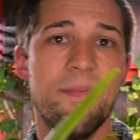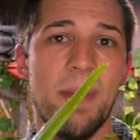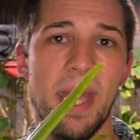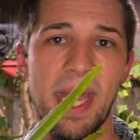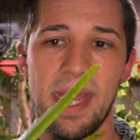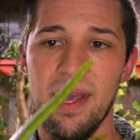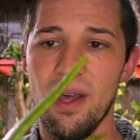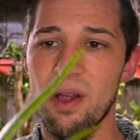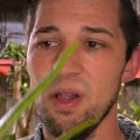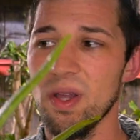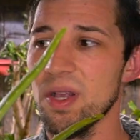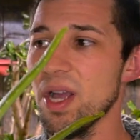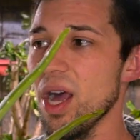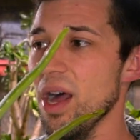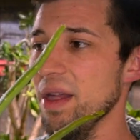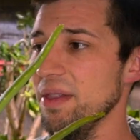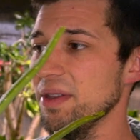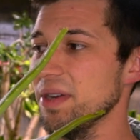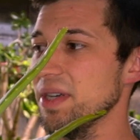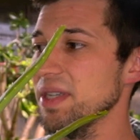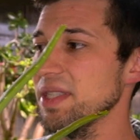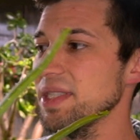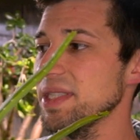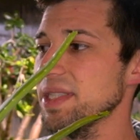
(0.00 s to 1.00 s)
pale
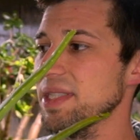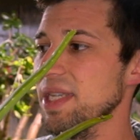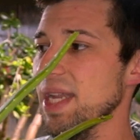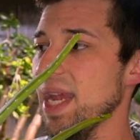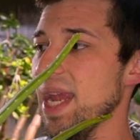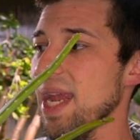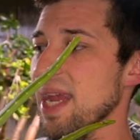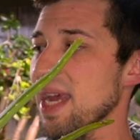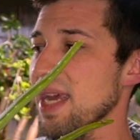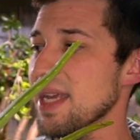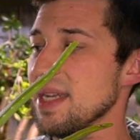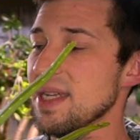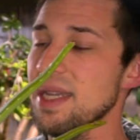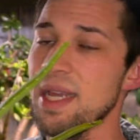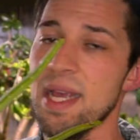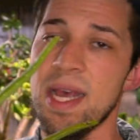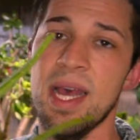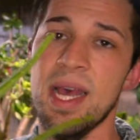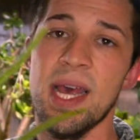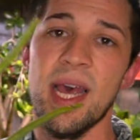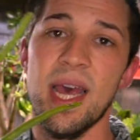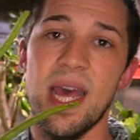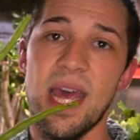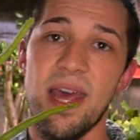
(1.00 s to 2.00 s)
colors, and
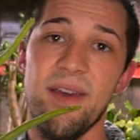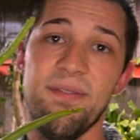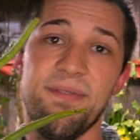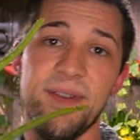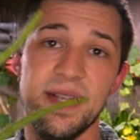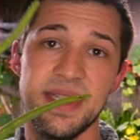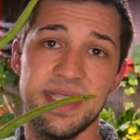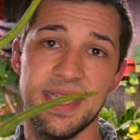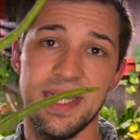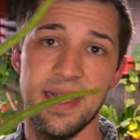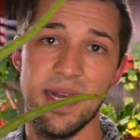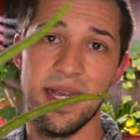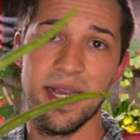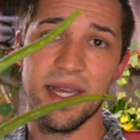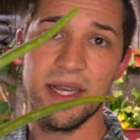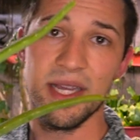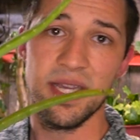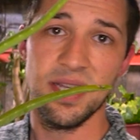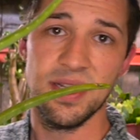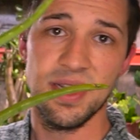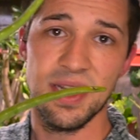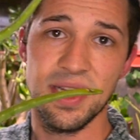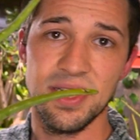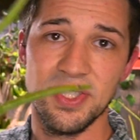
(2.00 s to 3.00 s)
if it's in a
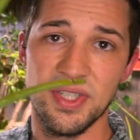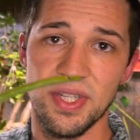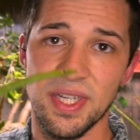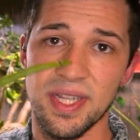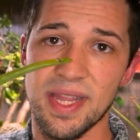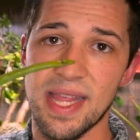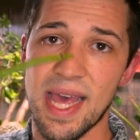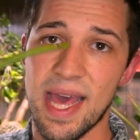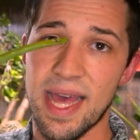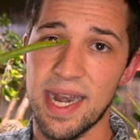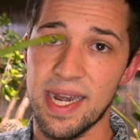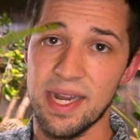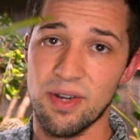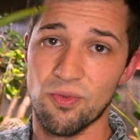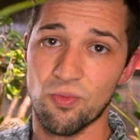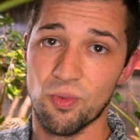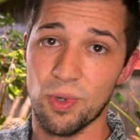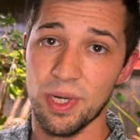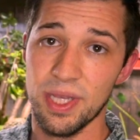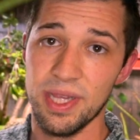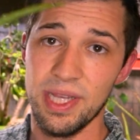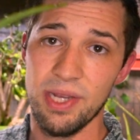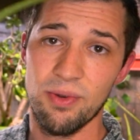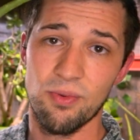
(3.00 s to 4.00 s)
condition that it
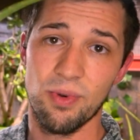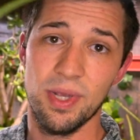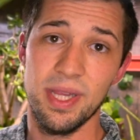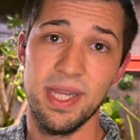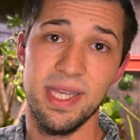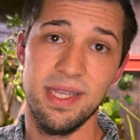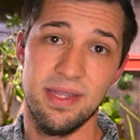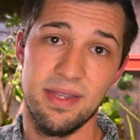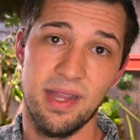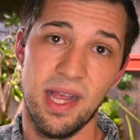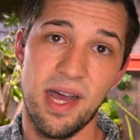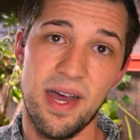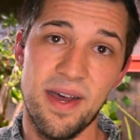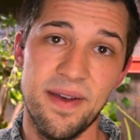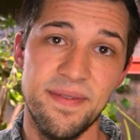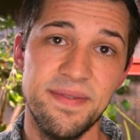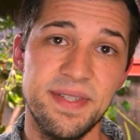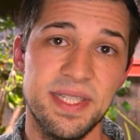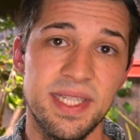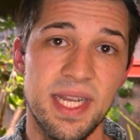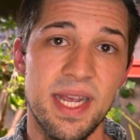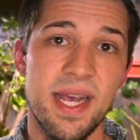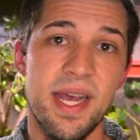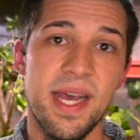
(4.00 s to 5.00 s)
really, really
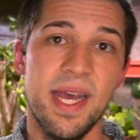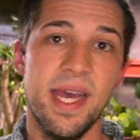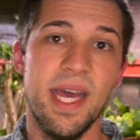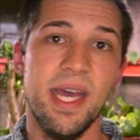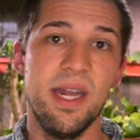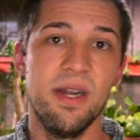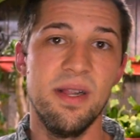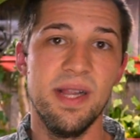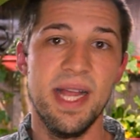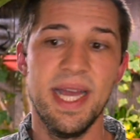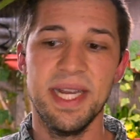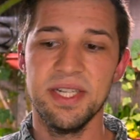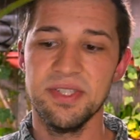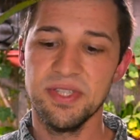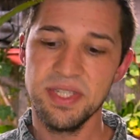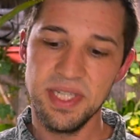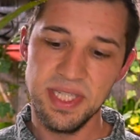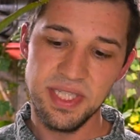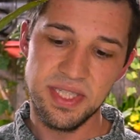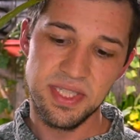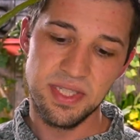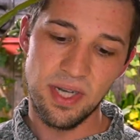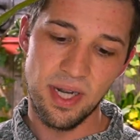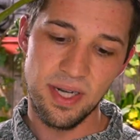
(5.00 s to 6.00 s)
loves, it'll actually
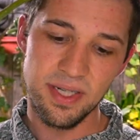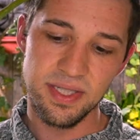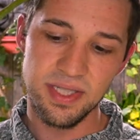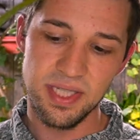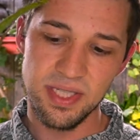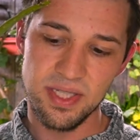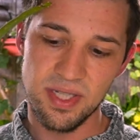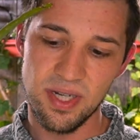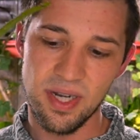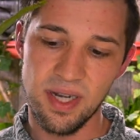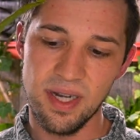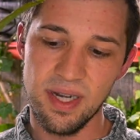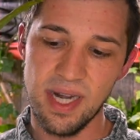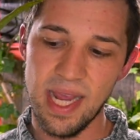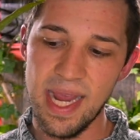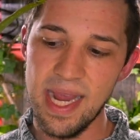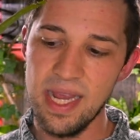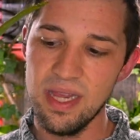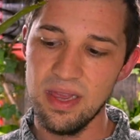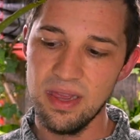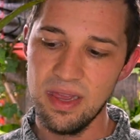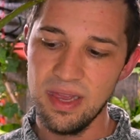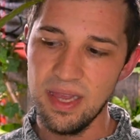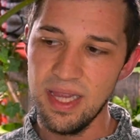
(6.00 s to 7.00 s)
start to turn
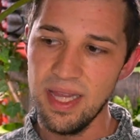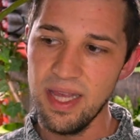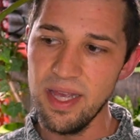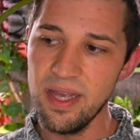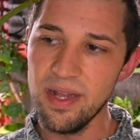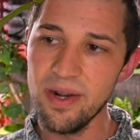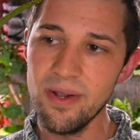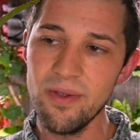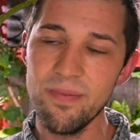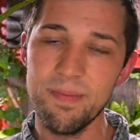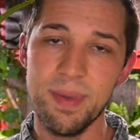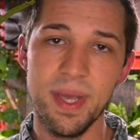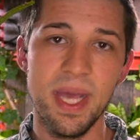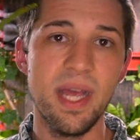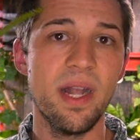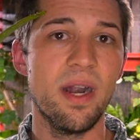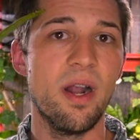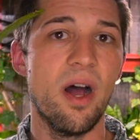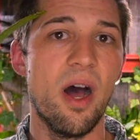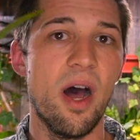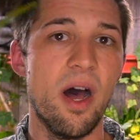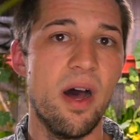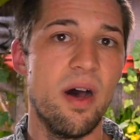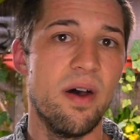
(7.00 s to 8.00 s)
a little bit
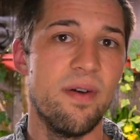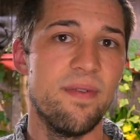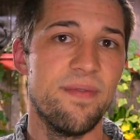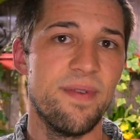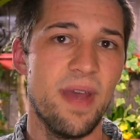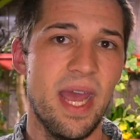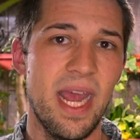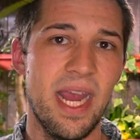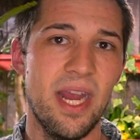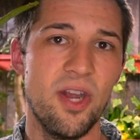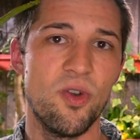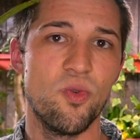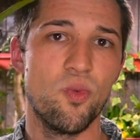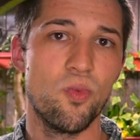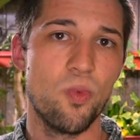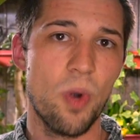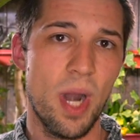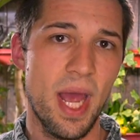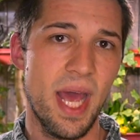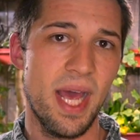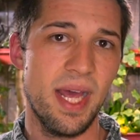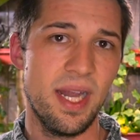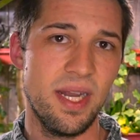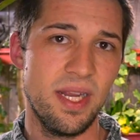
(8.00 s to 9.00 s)
of a
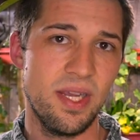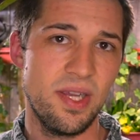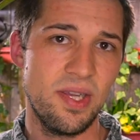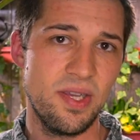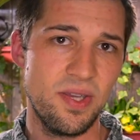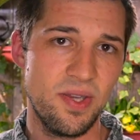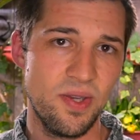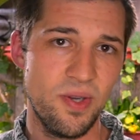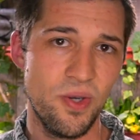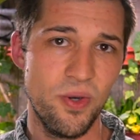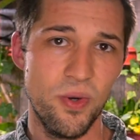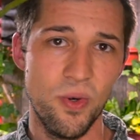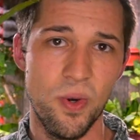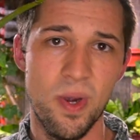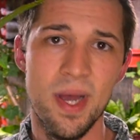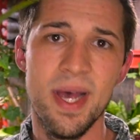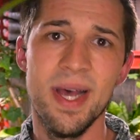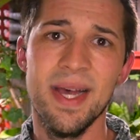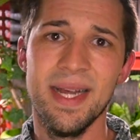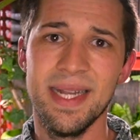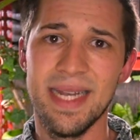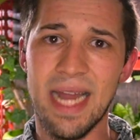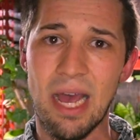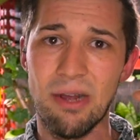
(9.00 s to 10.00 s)
red hue.
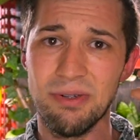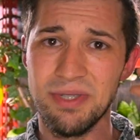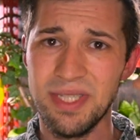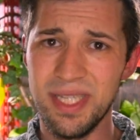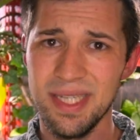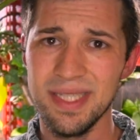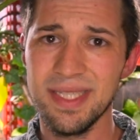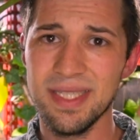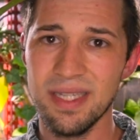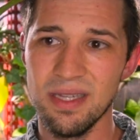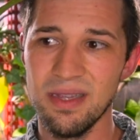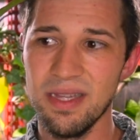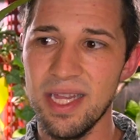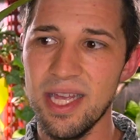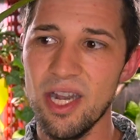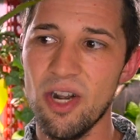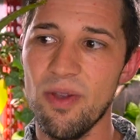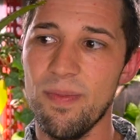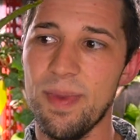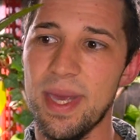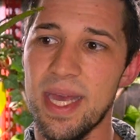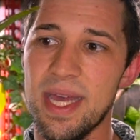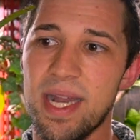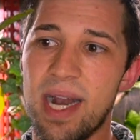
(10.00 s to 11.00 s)
Now, just a
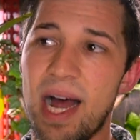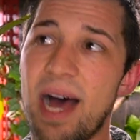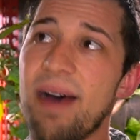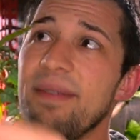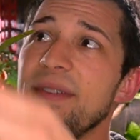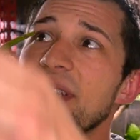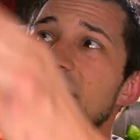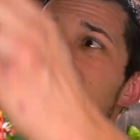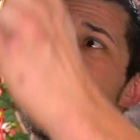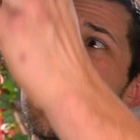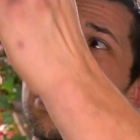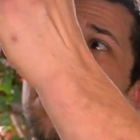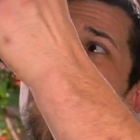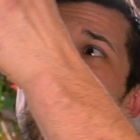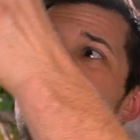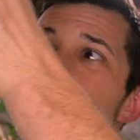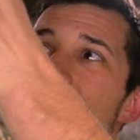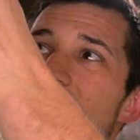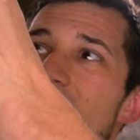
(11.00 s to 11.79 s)
little bit. Obviously, we're